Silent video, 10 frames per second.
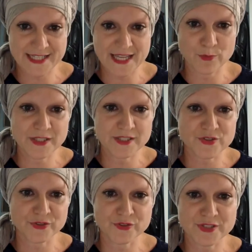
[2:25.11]
I will
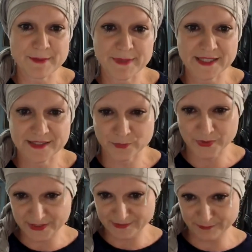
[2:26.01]
introduce a bit
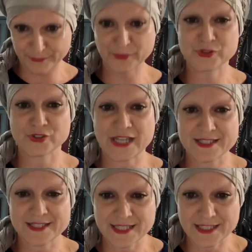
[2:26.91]
what Butoh
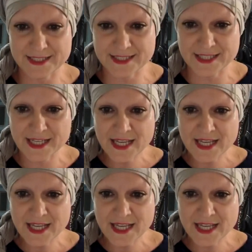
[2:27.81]
dance is.